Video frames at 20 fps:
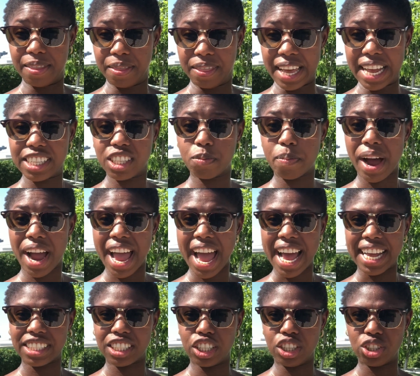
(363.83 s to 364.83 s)
that's by
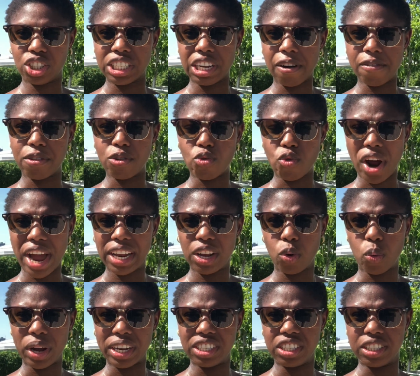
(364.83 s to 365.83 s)
asking yourself the right
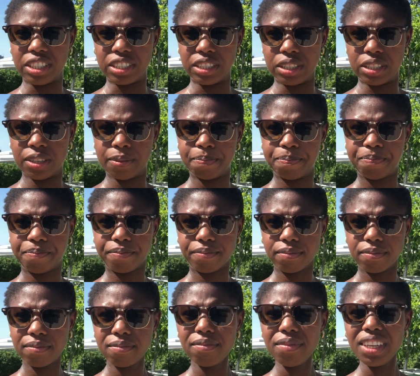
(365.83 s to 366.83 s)
questions.
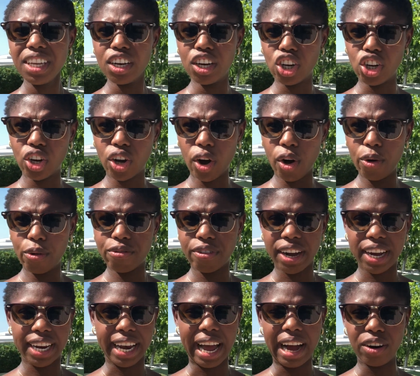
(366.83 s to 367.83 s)
Go
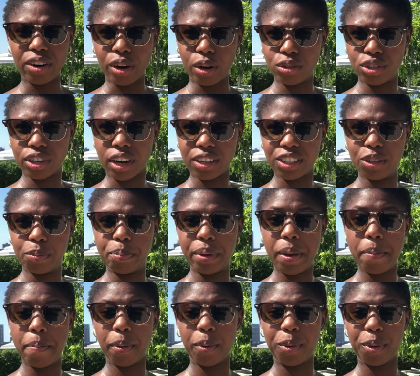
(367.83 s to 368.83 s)
find out, go talk to
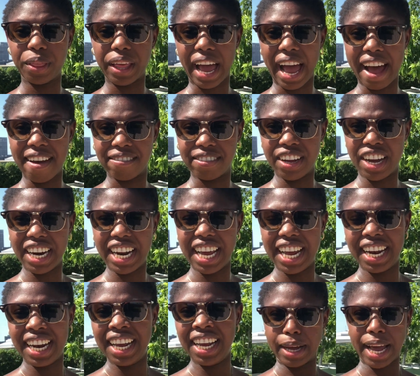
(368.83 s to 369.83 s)
people that have done
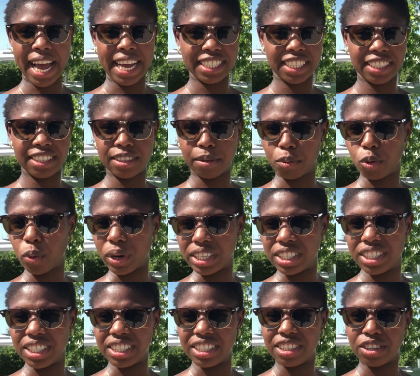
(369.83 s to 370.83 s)
it, ask some
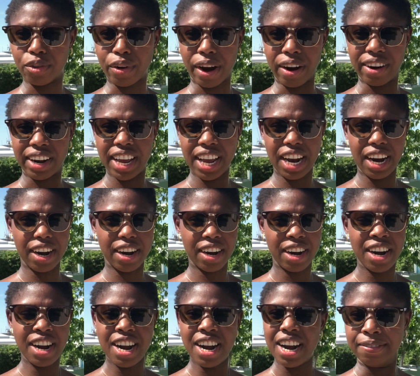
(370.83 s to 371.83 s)
questions around
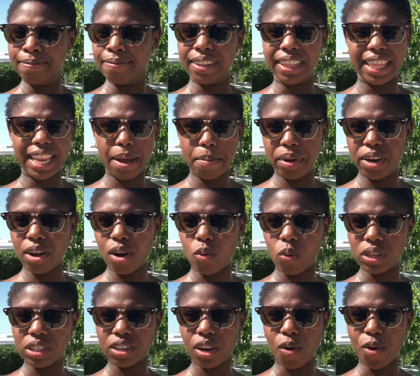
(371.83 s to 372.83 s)
here. Let me know
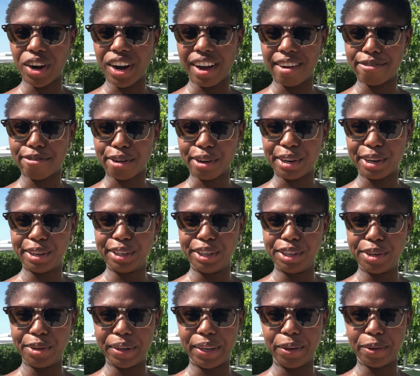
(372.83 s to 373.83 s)
what's going on for
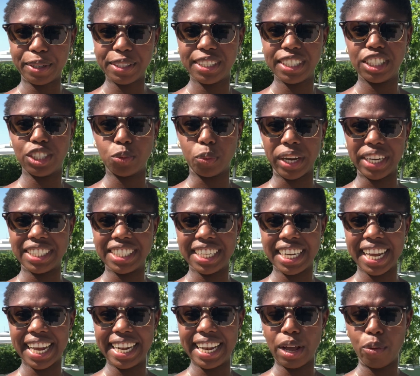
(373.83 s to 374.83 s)
you in your
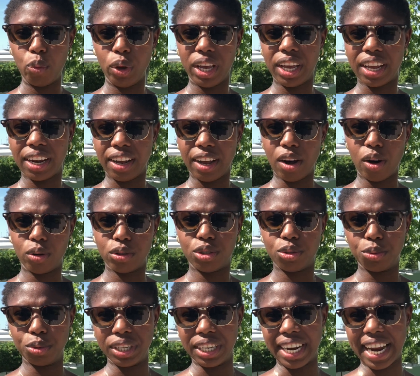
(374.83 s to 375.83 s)
situation, and then we can go
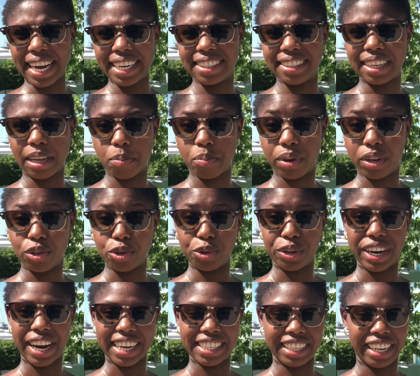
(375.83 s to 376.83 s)
to the next step and to
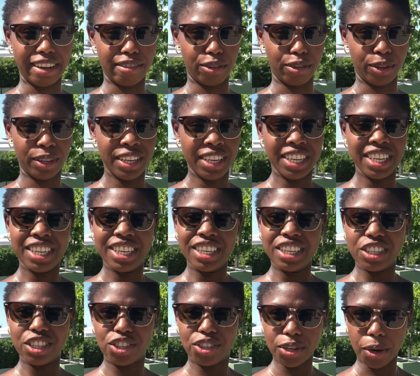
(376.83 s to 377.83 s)
the next level.
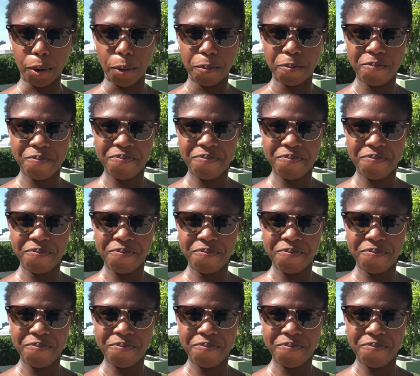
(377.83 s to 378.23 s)
So